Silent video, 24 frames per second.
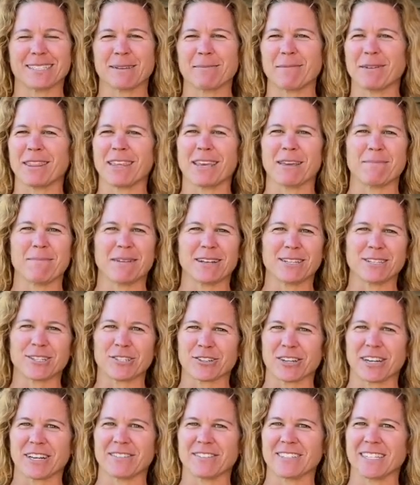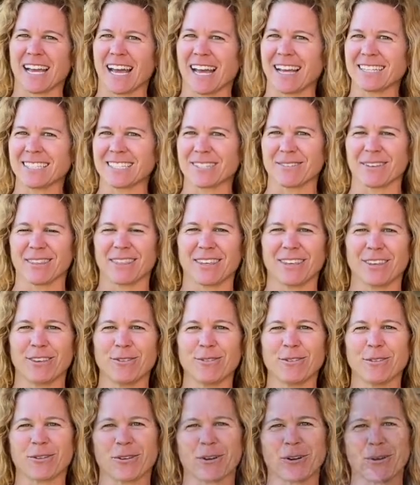some of the administrative tasks with the
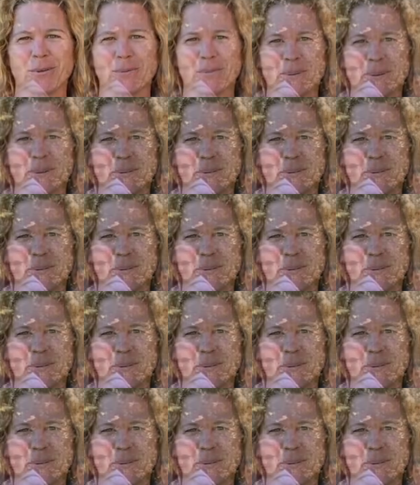youth group.